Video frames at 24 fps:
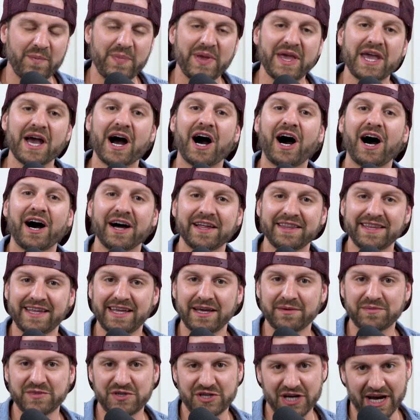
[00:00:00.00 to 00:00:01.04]
beyond
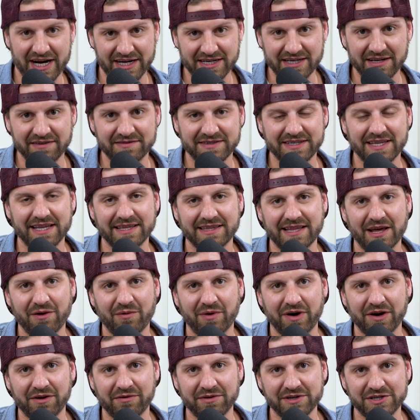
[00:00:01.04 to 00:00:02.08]
the objectives that they
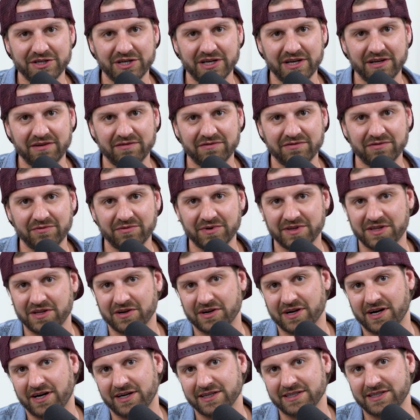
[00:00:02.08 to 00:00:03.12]
want to achieve with
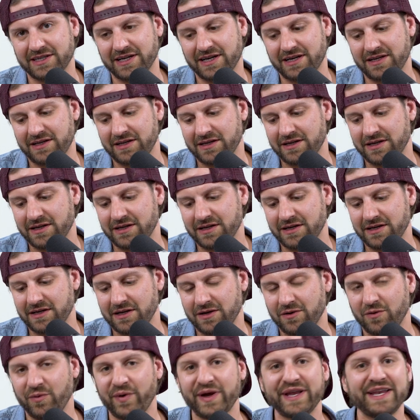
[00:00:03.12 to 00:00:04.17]
their content,
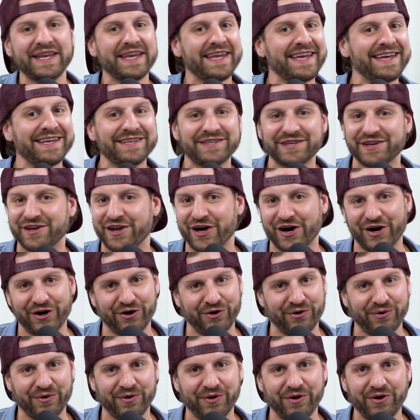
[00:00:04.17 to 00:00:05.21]
we need to
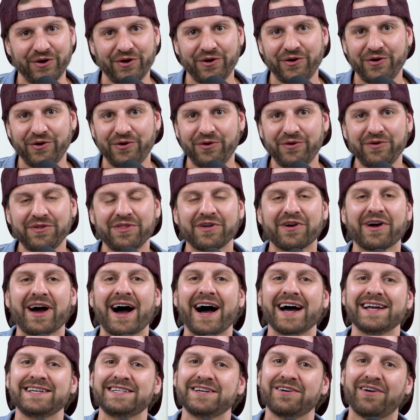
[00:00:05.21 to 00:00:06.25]
know who their
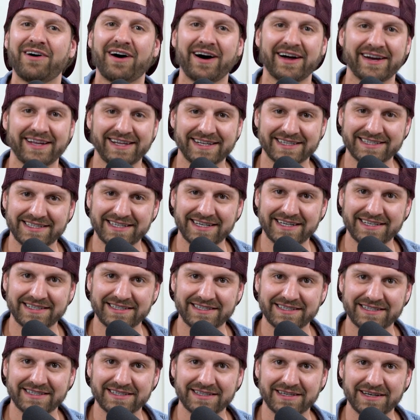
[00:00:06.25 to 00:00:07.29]
ideal audience
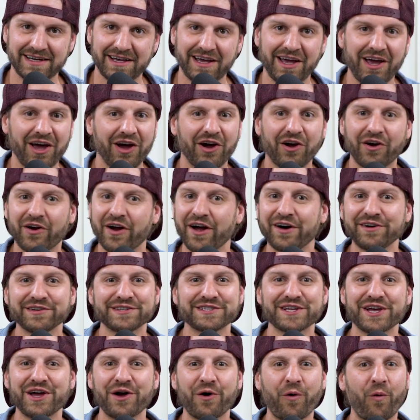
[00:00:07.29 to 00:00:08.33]
is, or
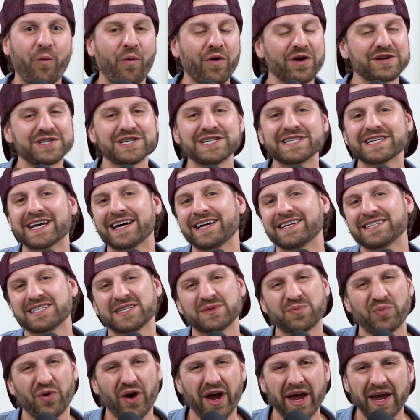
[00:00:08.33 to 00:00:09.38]
else we're just kind of
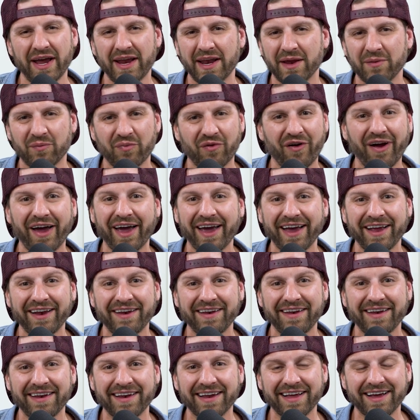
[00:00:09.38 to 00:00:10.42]
spraying and
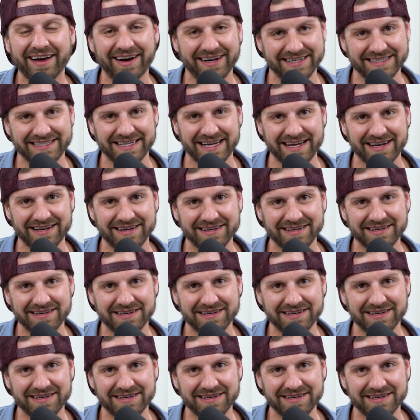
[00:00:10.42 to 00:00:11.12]
praying content,